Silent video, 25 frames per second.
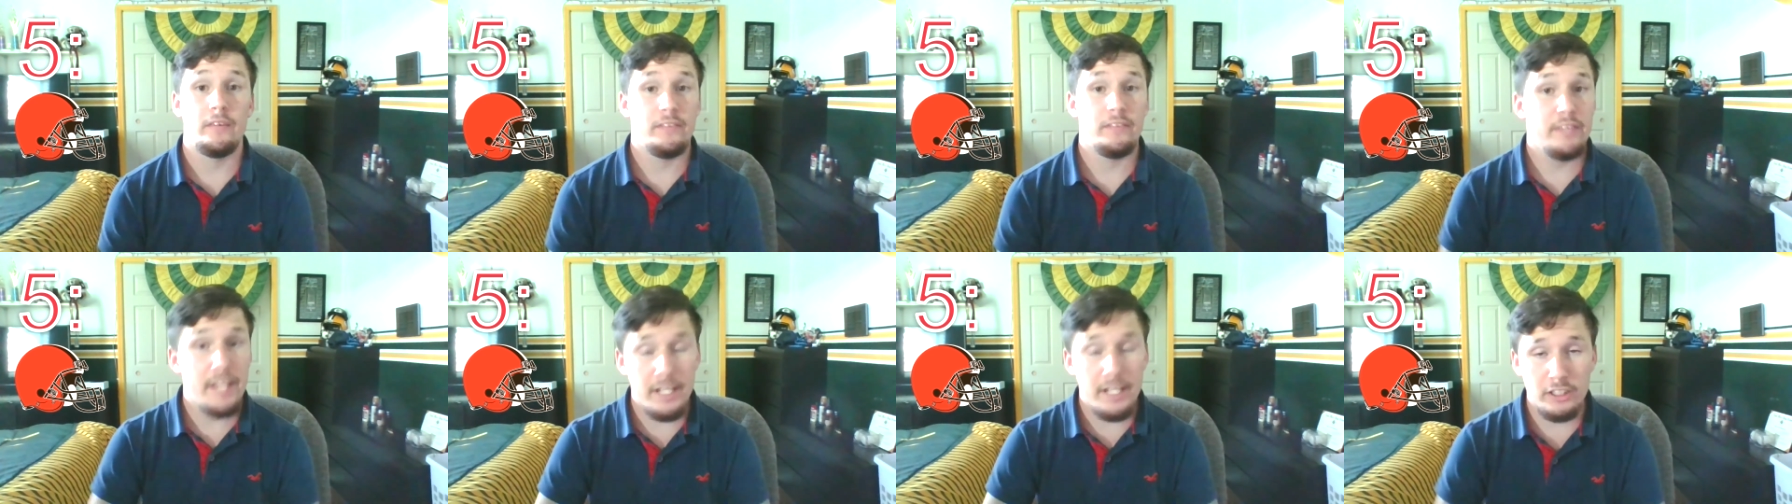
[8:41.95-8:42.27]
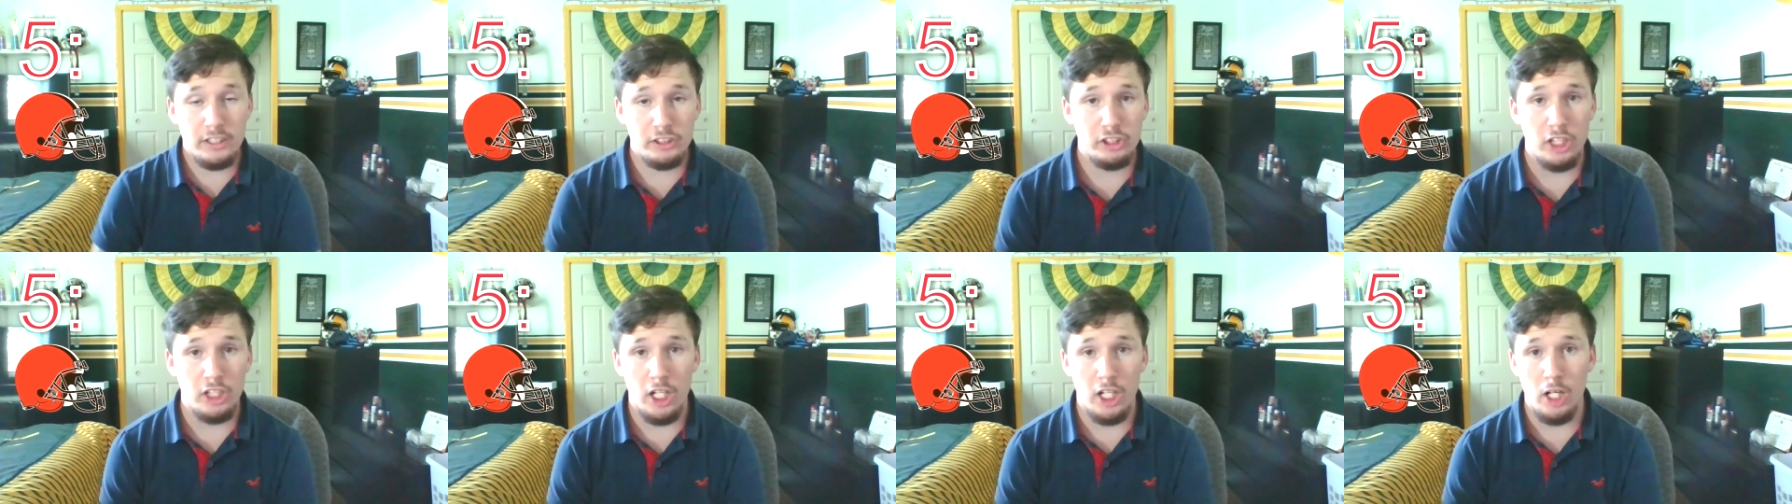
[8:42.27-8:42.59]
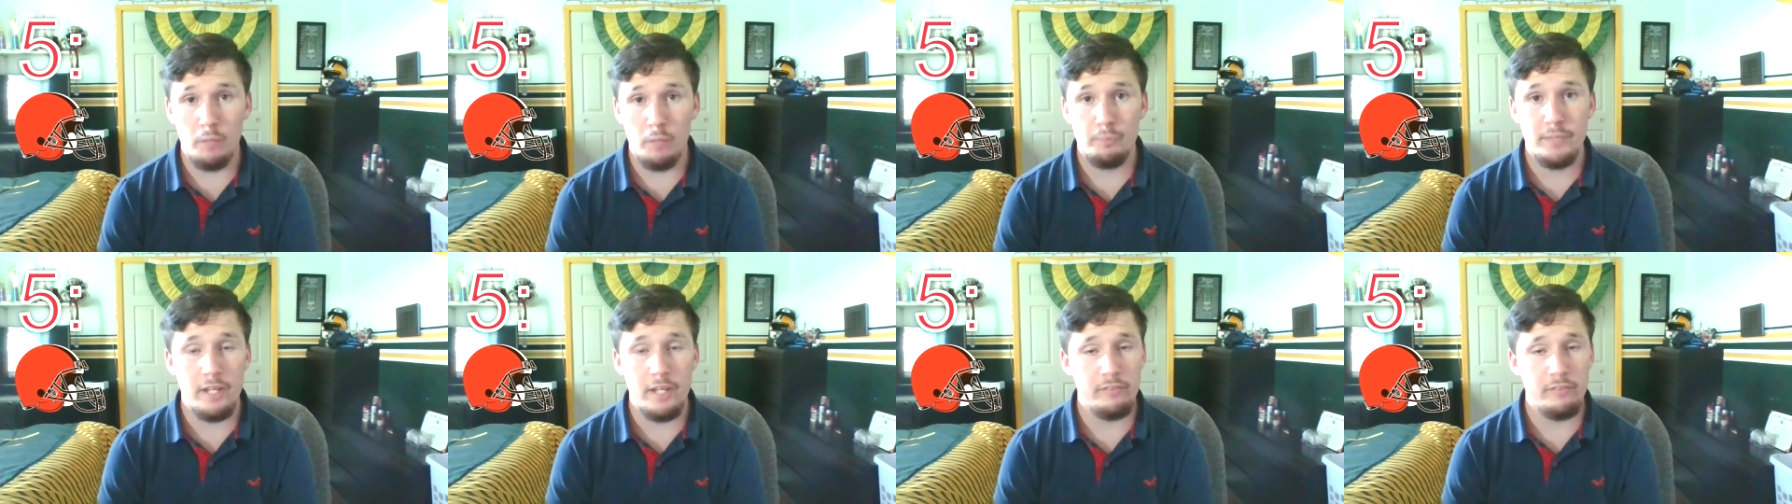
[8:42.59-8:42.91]
Nick
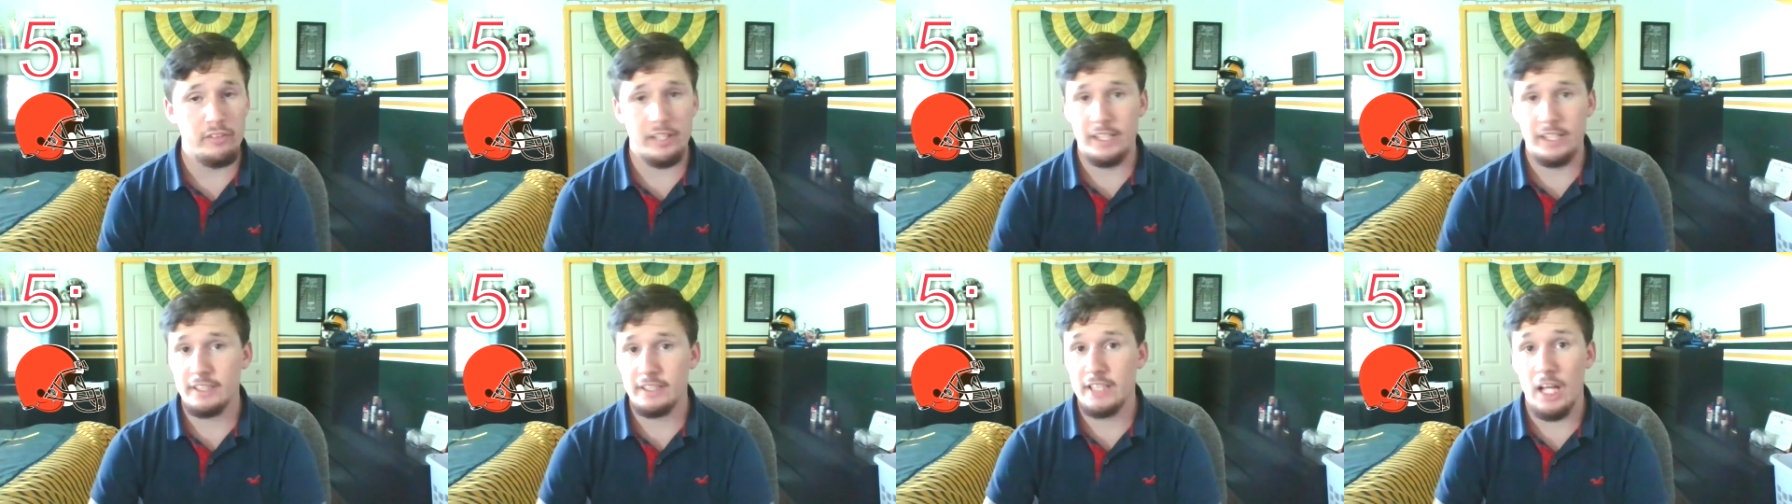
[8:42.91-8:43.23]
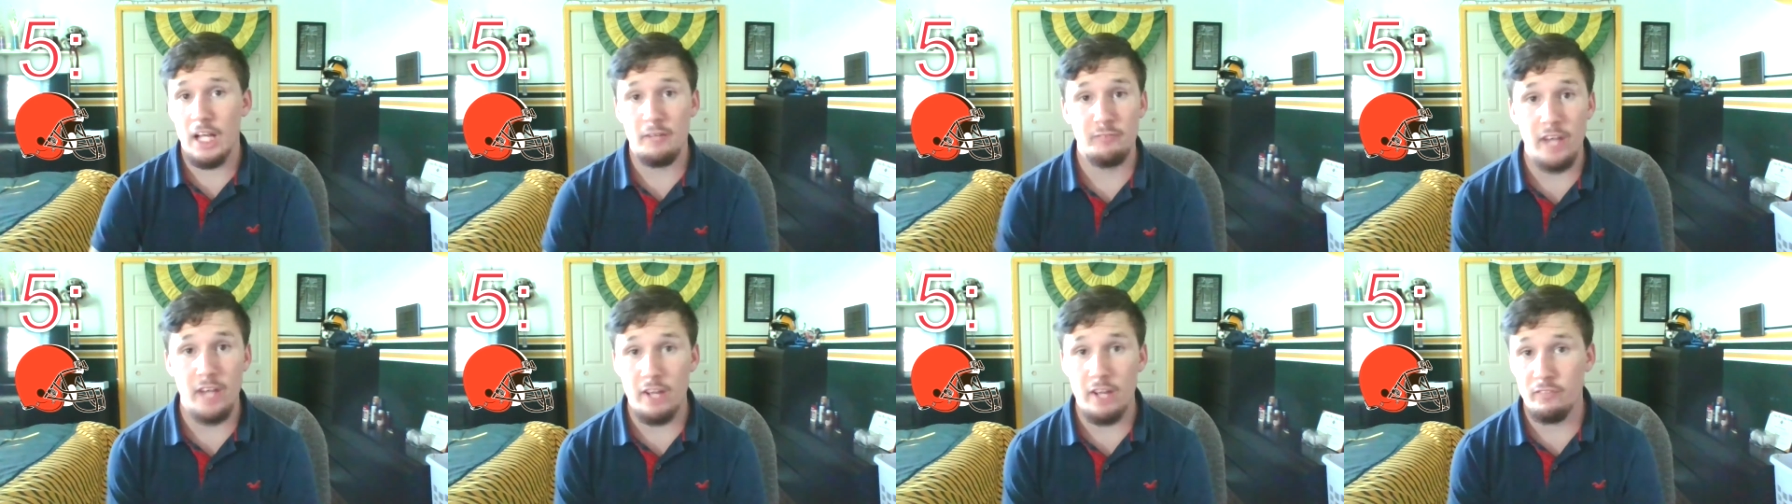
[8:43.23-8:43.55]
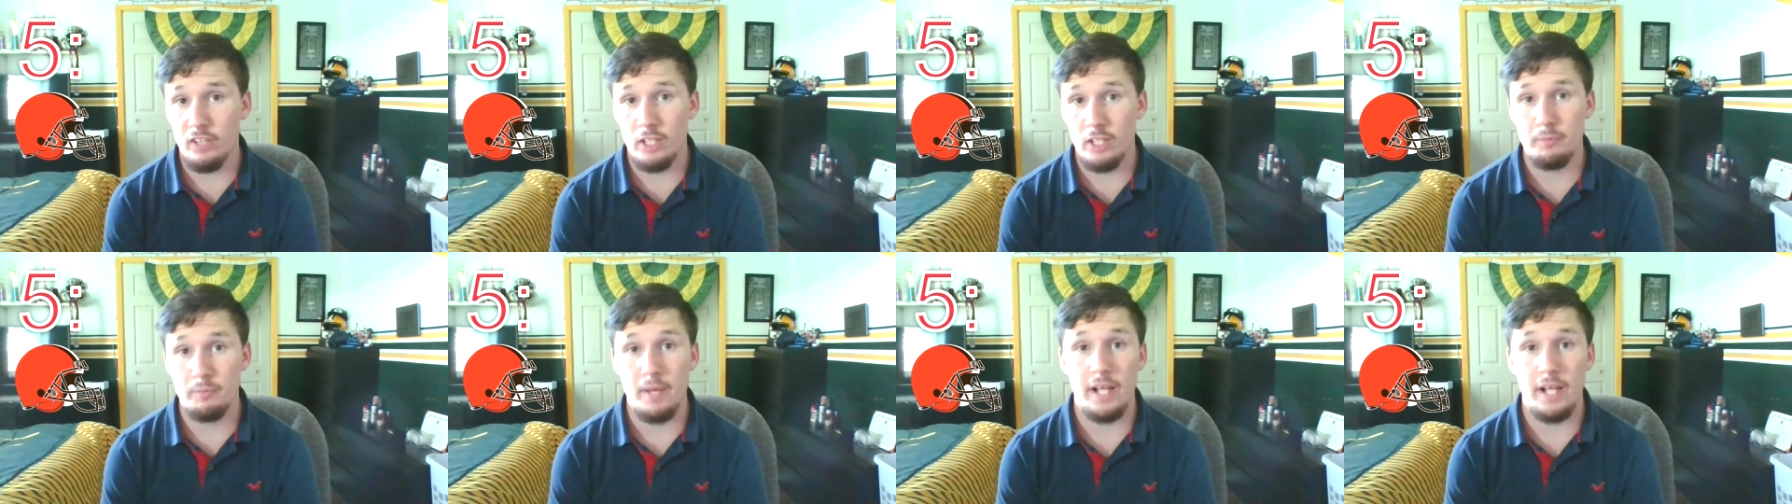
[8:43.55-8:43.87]
Chubb, definitely a top
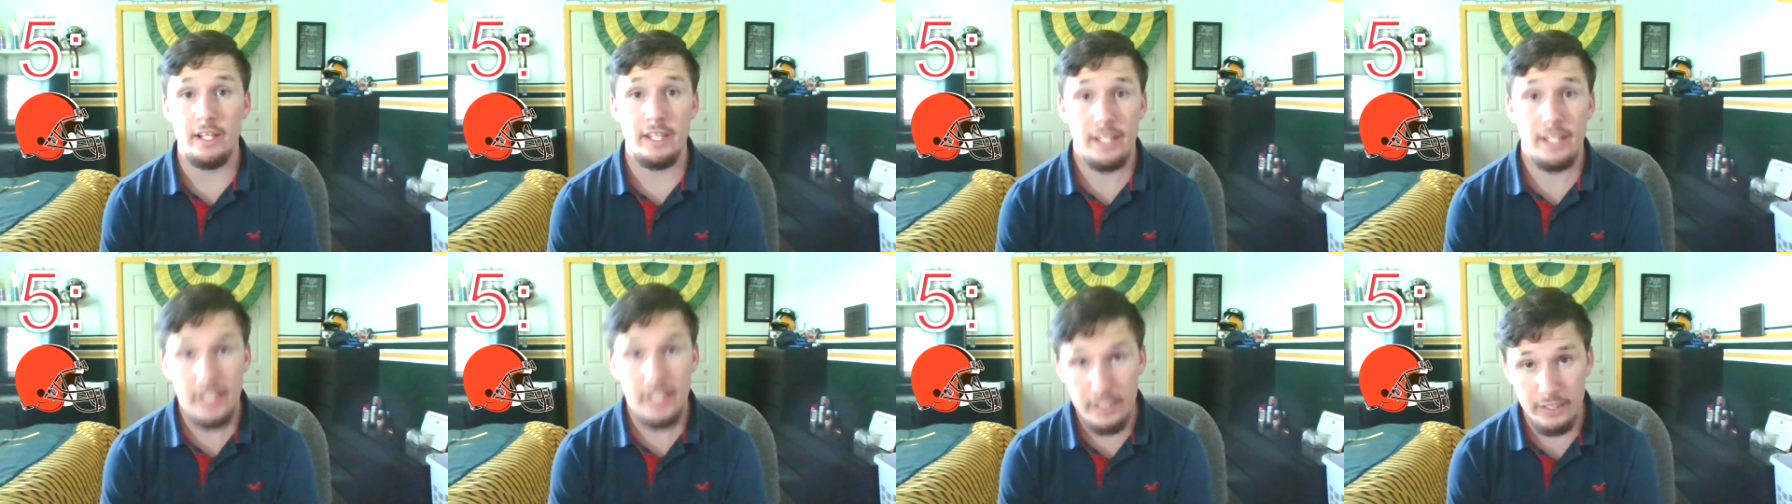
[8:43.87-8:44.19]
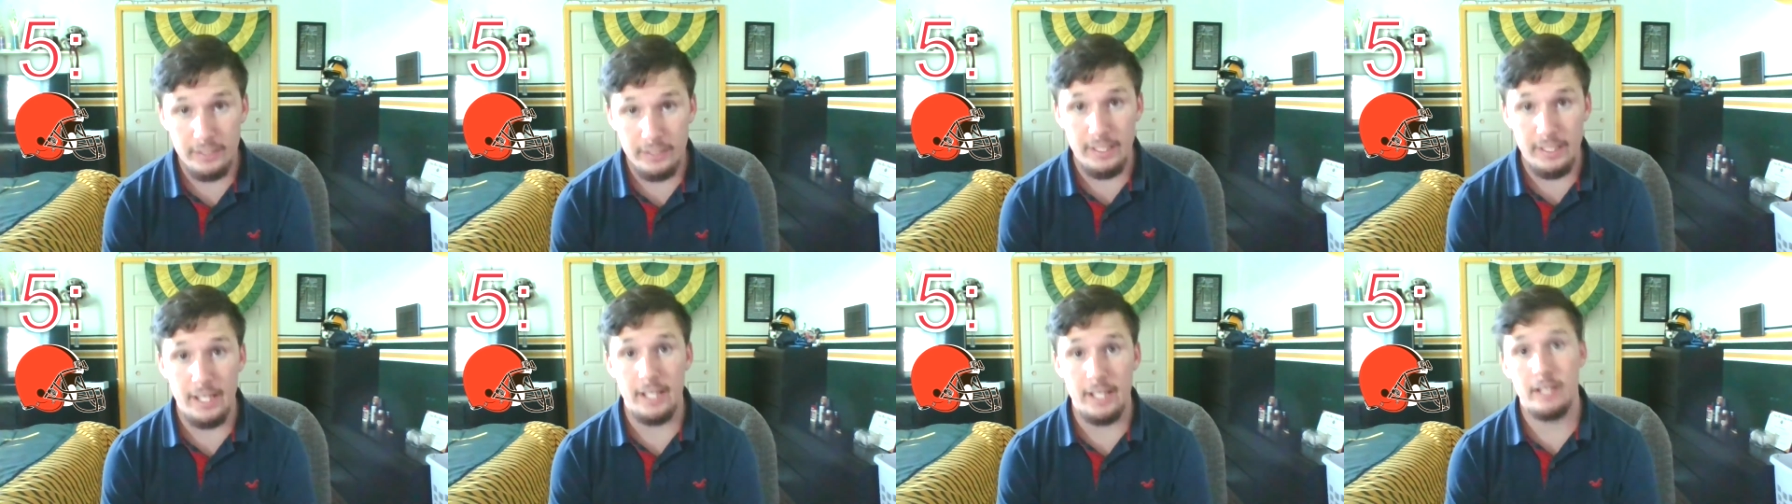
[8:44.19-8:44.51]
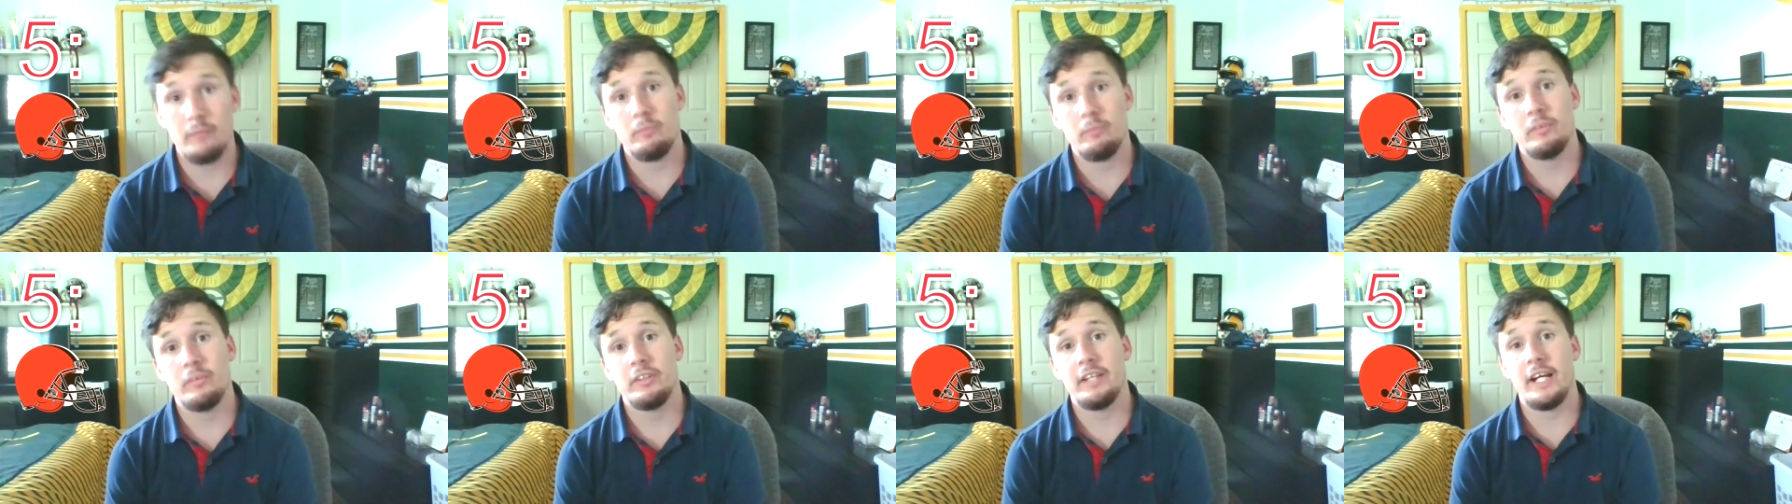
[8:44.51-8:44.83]
5 running back in the
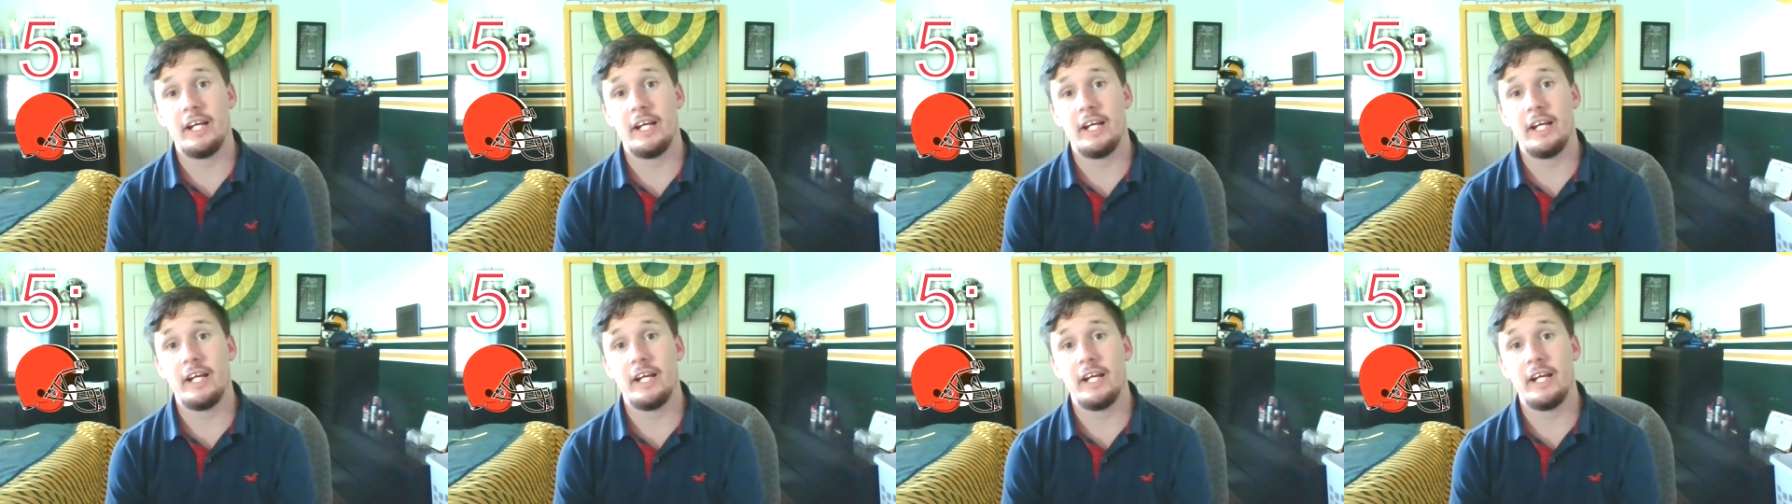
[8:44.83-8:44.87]
game.